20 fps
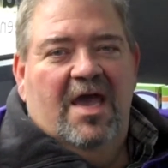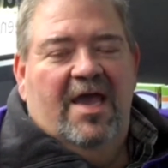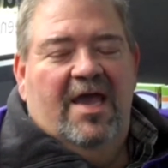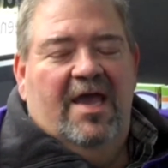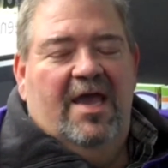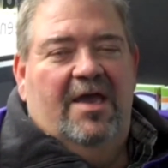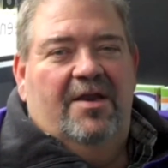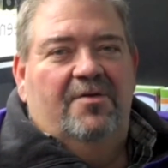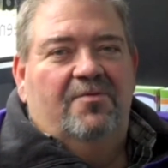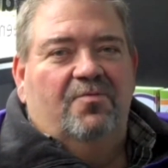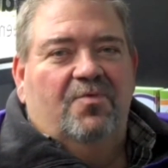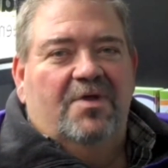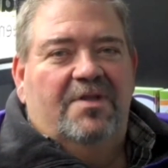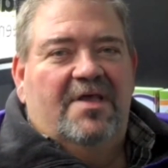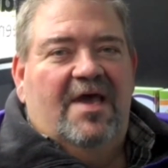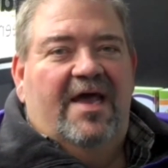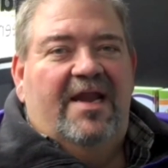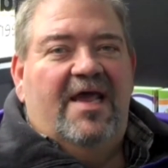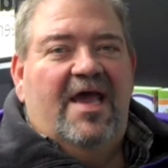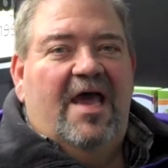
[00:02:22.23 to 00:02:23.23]
And
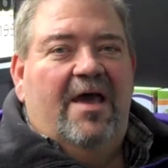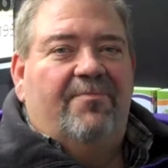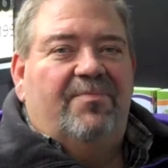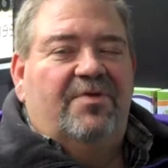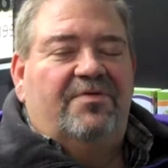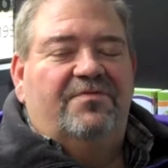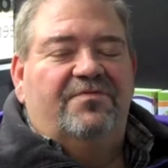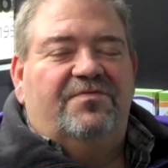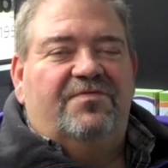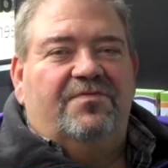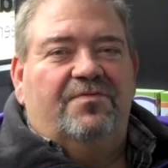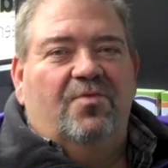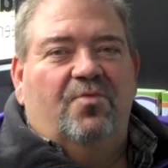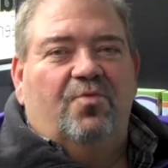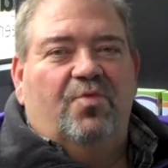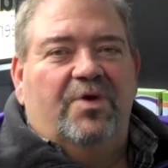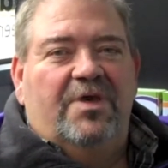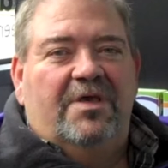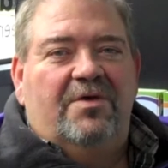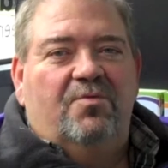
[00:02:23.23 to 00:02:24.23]
when that happens,
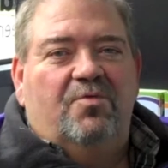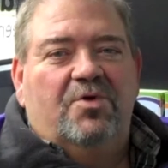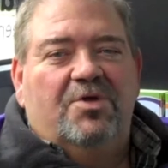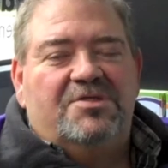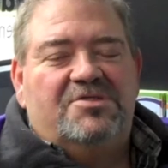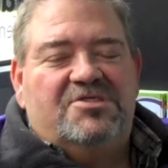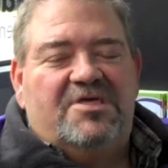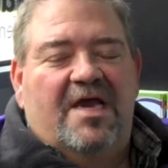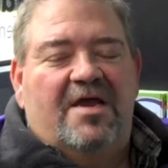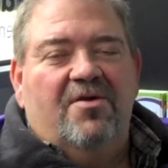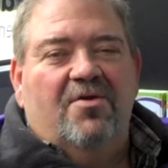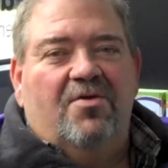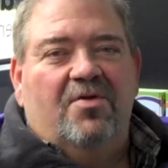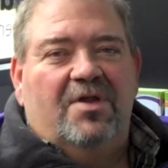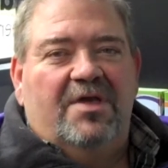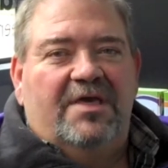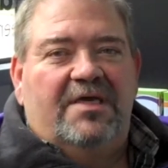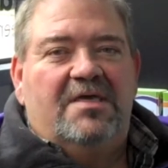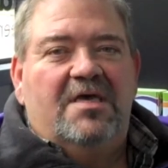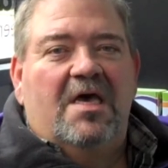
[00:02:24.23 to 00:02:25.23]
we will
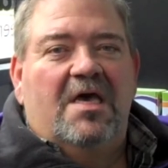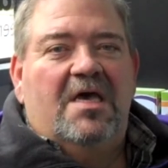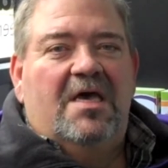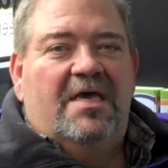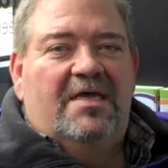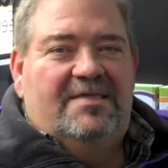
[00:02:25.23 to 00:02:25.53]
generally